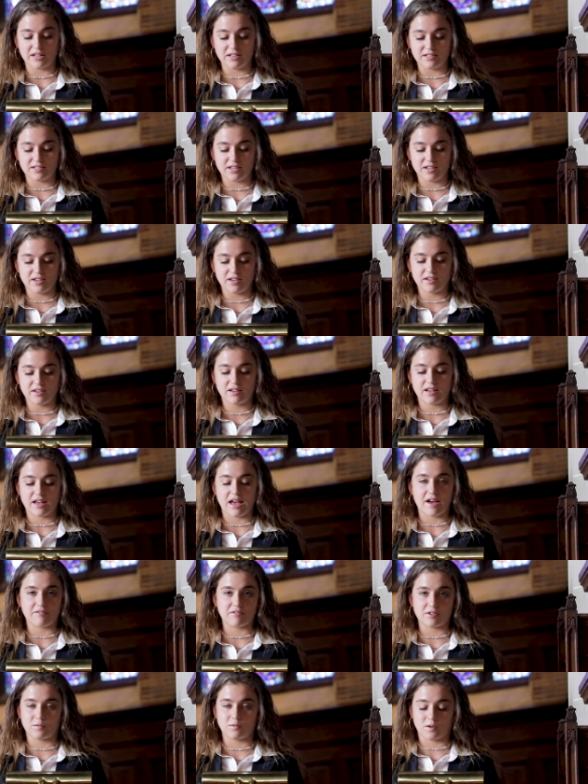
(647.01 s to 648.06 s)
easy,
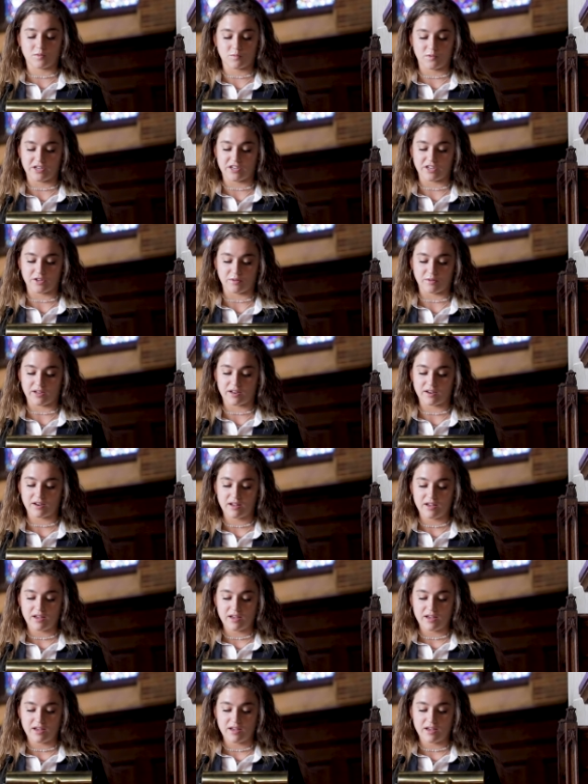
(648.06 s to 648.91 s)
everyone would do it,